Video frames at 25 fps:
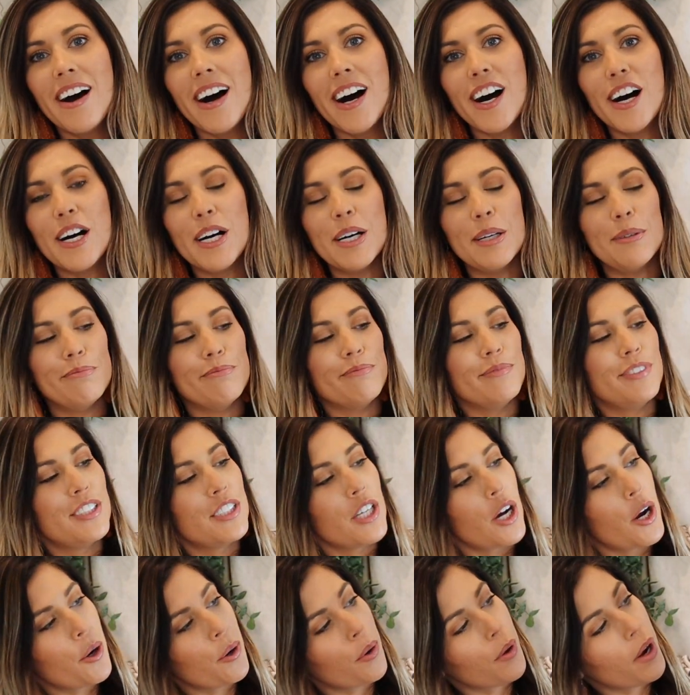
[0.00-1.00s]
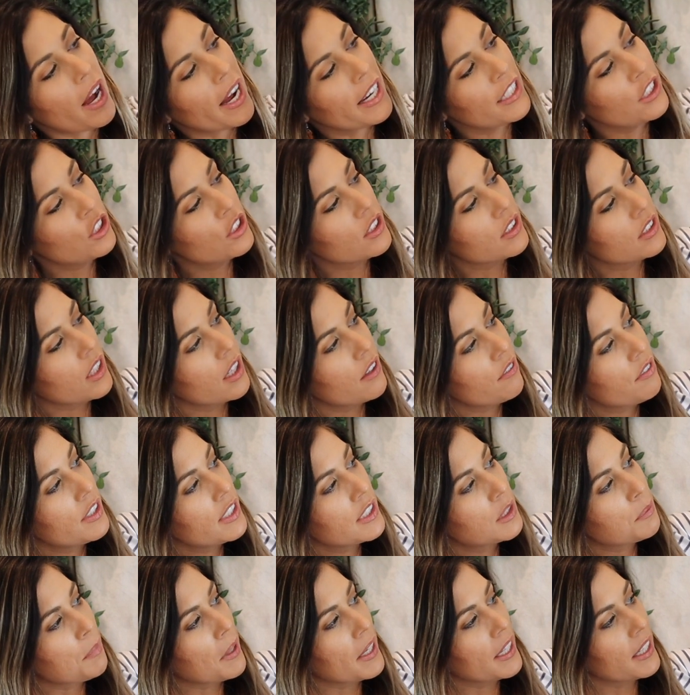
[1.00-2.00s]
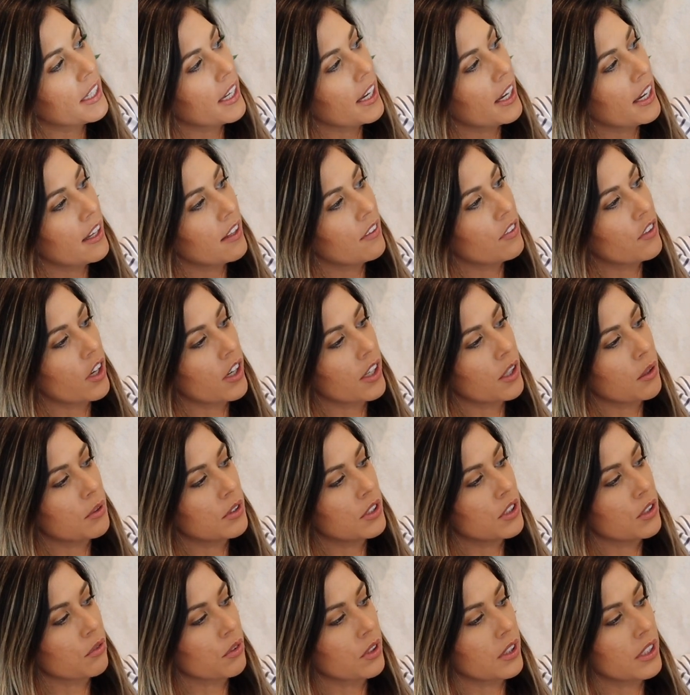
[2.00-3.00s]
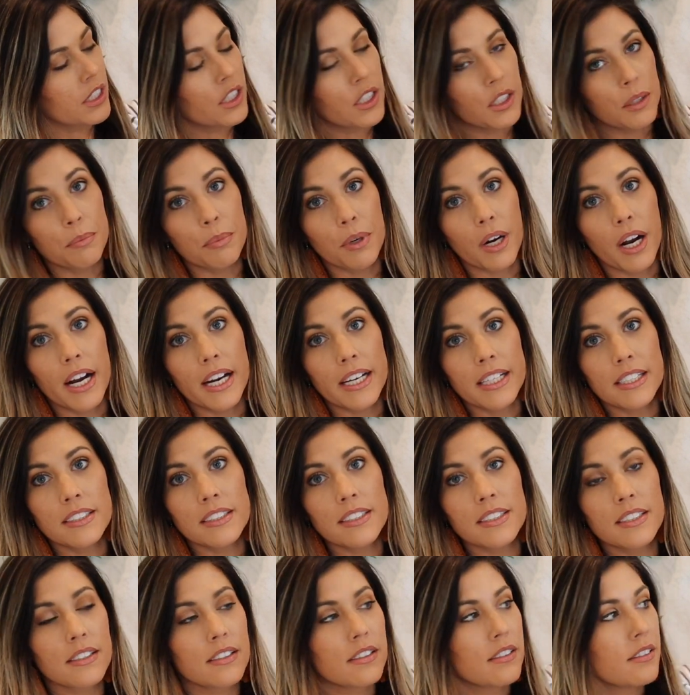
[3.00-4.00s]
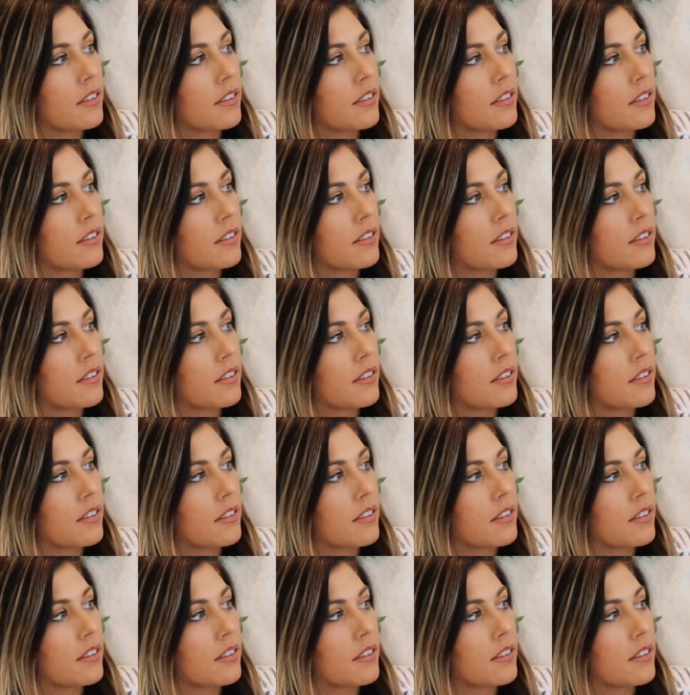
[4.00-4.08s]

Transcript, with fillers: Um, so I just love this blanket and thought it was a really good price.